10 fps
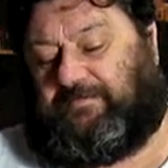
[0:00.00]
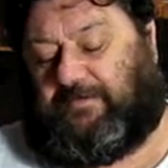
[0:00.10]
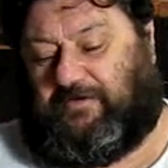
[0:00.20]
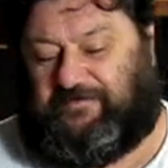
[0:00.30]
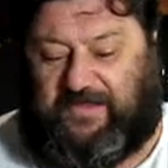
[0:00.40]

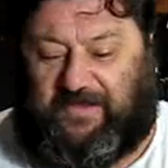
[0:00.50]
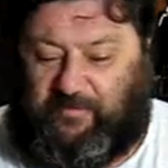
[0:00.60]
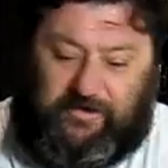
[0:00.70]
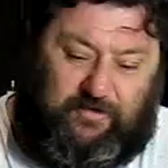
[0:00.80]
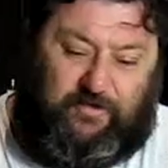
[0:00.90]
I've
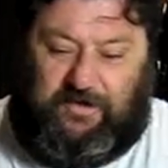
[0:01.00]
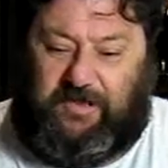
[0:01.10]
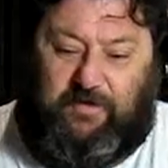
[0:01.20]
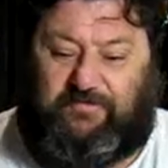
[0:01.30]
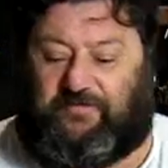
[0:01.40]
found where I want to
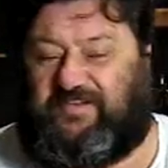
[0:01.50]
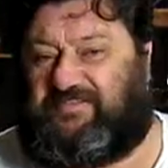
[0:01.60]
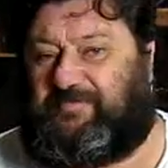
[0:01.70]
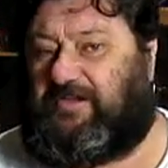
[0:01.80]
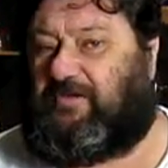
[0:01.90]
go with the
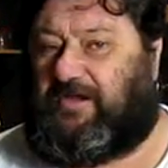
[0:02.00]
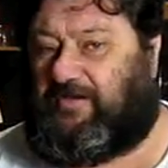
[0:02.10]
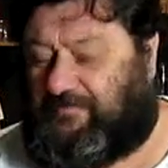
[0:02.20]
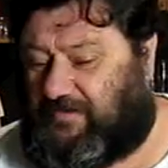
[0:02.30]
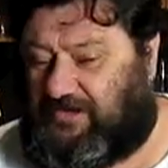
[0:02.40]
recipe, and I'm
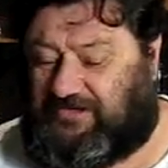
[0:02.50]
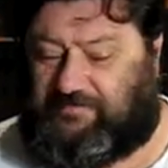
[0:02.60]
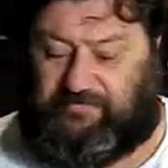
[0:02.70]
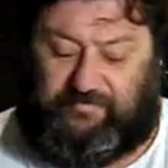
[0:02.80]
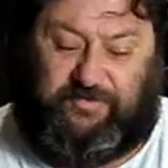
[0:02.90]
going to
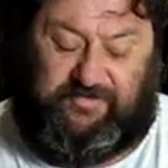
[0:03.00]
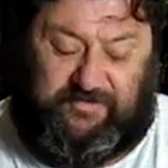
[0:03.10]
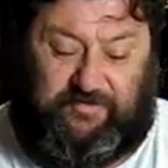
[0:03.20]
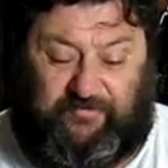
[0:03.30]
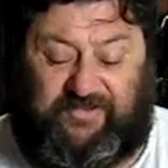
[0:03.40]
finish, like I
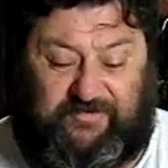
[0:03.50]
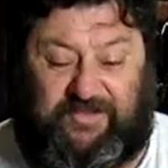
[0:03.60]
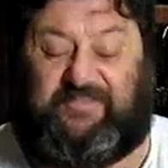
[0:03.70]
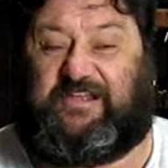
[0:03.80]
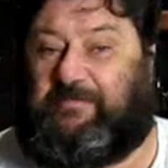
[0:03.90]
said, the
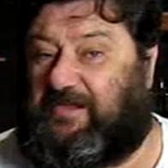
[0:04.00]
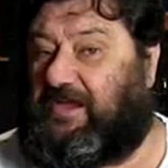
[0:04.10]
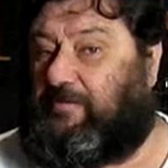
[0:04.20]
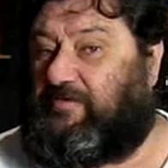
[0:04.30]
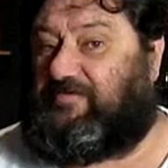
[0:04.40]
recipe is coming
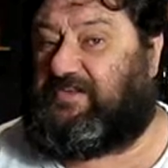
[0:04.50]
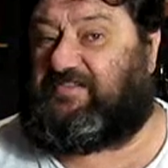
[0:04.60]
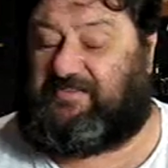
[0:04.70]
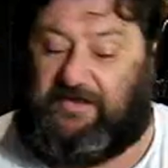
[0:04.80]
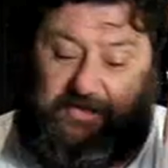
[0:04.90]
out with
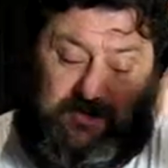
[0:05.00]
this.